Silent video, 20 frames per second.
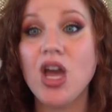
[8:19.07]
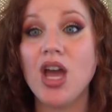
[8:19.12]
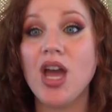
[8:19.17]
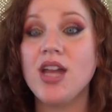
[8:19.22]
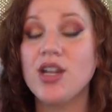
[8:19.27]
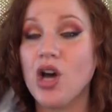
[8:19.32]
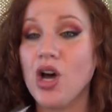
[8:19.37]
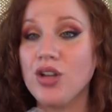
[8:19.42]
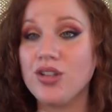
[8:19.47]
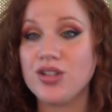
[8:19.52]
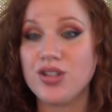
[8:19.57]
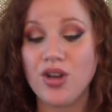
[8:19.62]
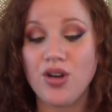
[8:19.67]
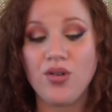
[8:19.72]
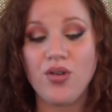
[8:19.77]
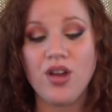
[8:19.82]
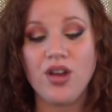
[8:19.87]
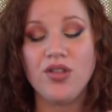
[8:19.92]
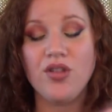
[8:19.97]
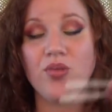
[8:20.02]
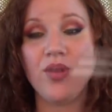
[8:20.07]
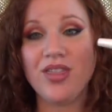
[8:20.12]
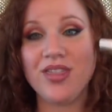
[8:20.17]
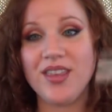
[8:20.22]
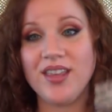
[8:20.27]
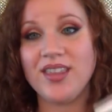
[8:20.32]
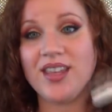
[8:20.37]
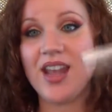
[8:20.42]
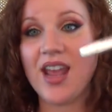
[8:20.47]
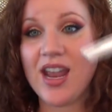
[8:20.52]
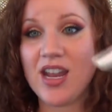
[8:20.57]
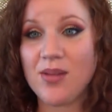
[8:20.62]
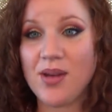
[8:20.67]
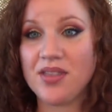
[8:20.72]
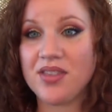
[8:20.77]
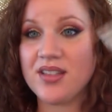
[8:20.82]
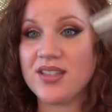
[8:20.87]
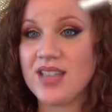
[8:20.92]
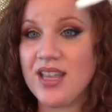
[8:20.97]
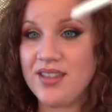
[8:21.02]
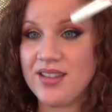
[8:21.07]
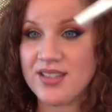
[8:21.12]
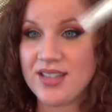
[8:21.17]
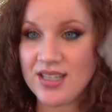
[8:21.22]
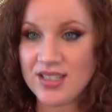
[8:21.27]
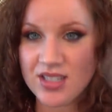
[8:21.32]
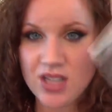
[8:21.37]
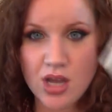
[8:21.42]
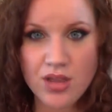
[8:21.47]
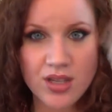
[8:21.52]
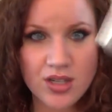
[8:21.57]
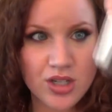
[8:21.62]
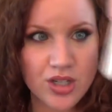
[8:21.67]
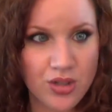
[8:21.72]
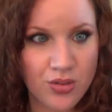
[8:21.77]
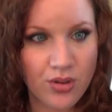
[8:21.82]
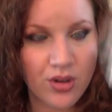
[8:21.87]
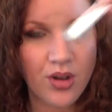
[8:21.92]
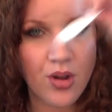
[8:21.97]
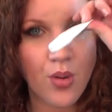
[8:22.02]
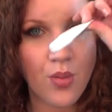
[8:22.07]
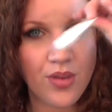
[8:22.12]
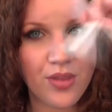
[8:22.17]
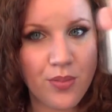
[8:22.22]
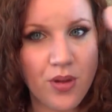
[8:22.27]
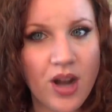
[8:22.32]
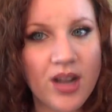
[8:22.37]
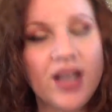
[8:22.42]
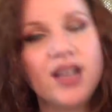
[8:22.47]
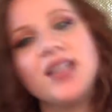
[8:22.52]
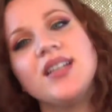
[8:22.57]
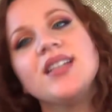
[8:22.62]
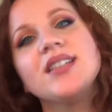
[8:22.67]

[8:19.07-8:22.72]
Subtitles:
And also, the one thing that I hate about this, and this has nothing to do with the product,